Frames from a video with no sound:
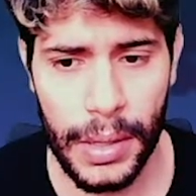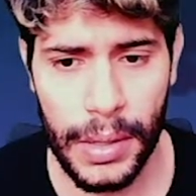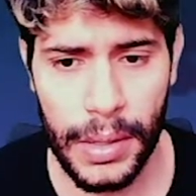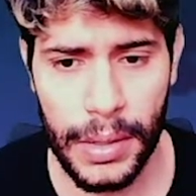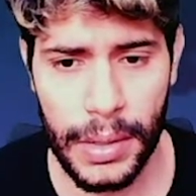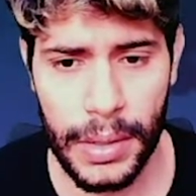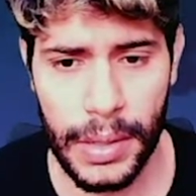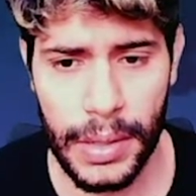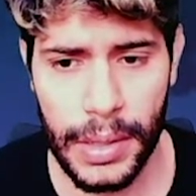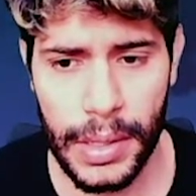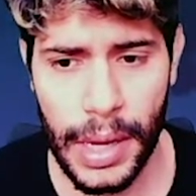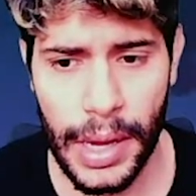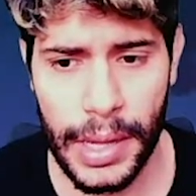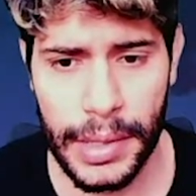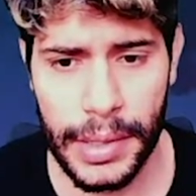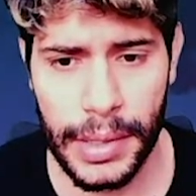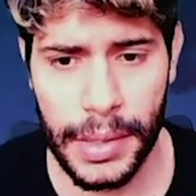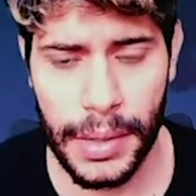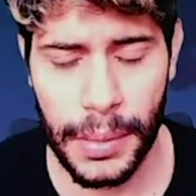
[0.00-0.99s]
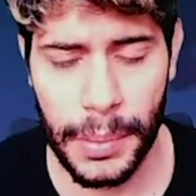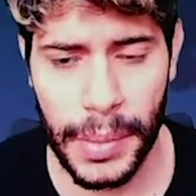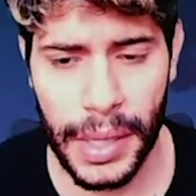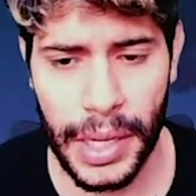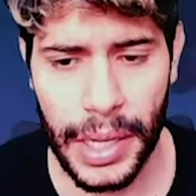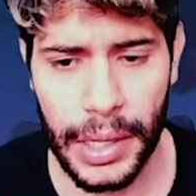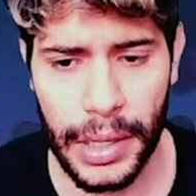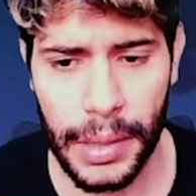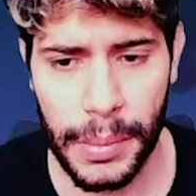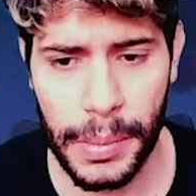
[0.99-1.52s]
that's gonna be a
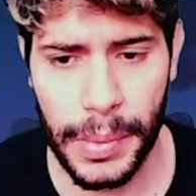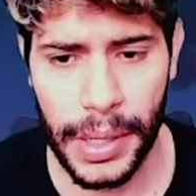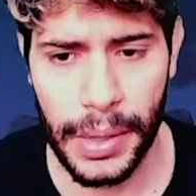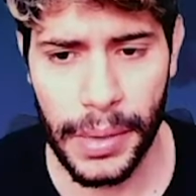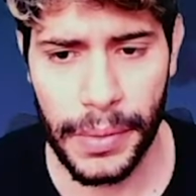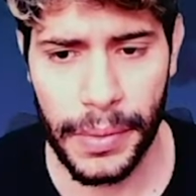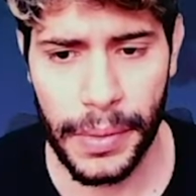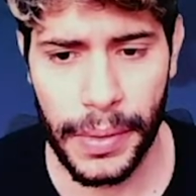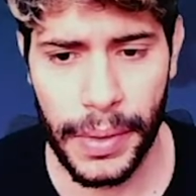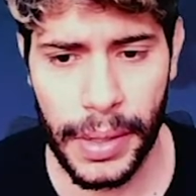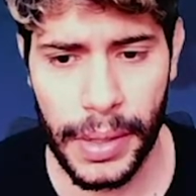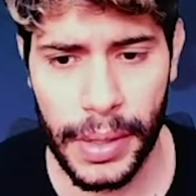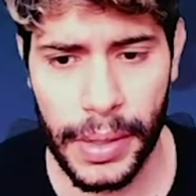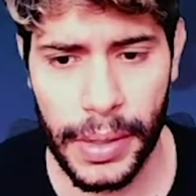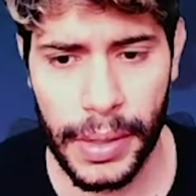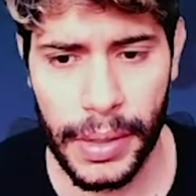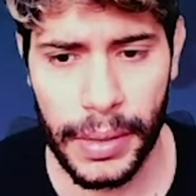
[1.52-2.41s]
little bit of a